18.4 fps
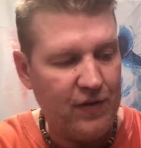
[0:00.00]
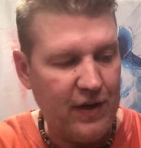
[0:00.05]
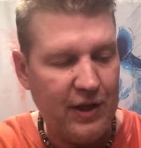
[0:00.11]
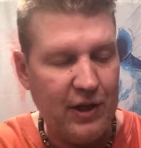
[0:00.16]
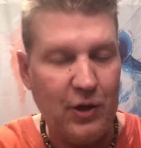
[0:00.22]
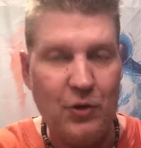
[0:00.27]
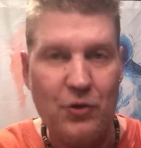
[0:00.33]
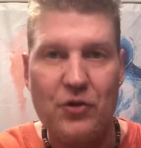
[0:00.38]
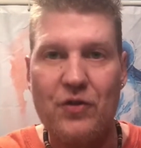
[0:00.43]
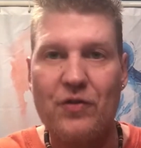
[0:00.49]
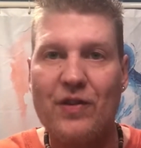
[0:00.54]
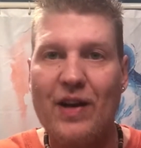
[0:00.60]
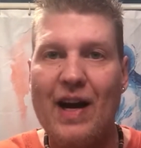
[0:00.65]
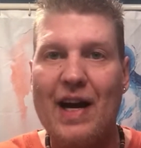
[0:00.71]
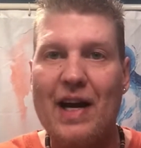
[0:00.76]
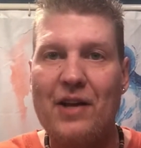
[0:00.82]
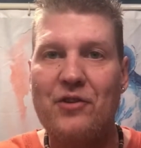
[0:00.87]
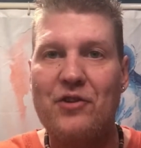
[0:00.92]
videos of
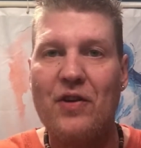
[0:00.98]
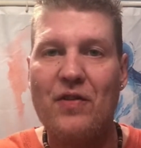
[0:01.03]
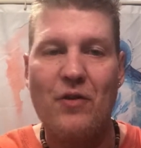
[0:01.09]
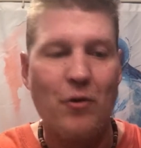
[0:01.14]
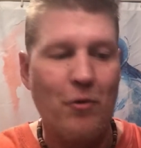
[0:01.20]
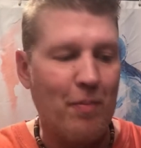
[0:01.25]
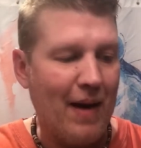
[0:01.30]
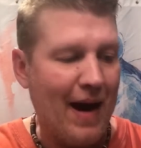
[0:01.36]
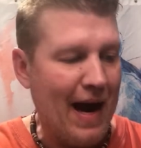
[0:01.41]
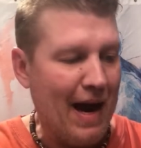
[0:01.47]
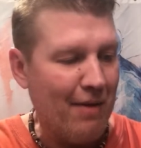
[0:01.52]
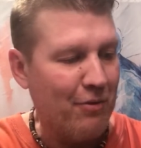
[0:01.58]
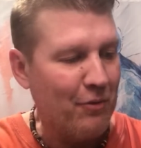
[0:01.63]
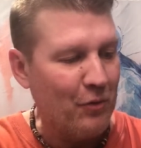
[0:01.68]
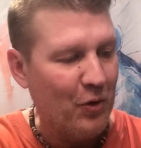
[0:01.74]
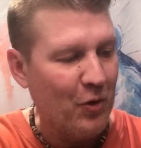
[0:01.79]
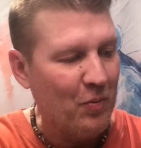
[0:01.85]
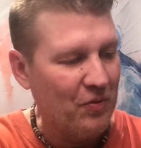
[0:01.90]
guys in their
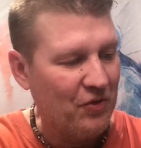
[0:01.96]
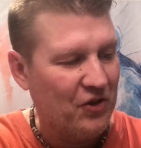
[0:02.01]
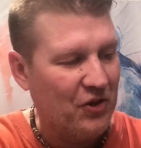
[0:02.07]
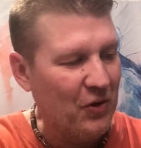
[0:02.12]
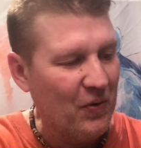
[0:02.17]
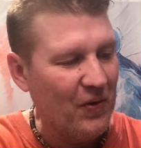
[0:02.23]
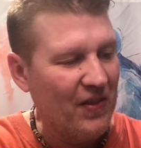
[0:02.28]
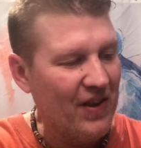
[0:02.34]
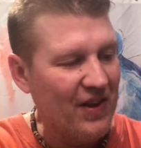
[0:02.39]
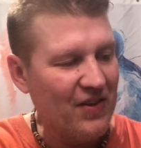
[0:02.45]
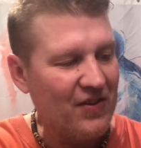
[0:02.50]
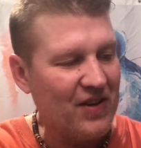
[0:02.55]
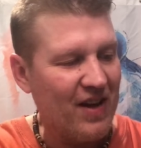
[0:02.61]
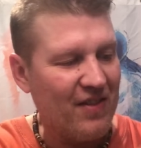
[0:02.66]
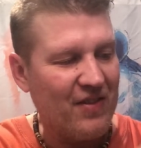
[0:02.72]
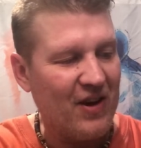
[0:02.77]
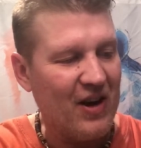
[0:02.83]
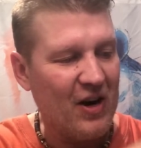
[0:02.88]
bathrooms doing this,
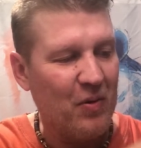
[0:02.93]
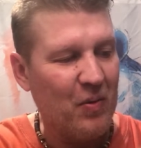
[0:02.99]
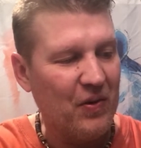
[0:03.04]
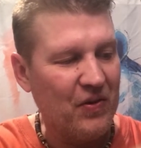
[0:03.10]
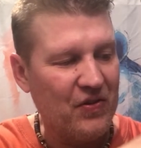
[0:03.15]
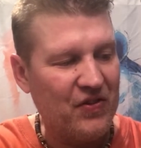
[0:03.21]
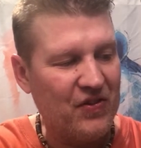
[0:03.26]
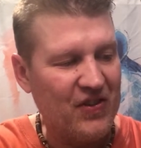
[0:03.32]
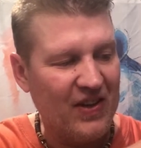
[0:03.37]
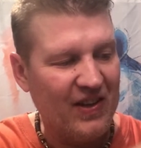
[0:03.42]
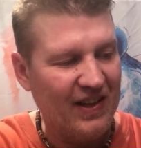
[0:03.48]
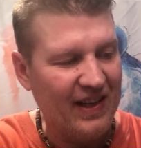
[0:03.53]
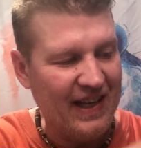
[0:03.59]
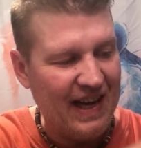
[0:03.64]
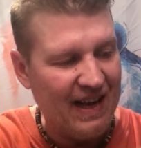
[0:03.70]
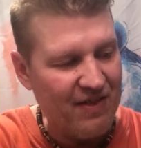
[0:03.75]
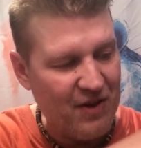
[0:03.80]
I thought I was silly.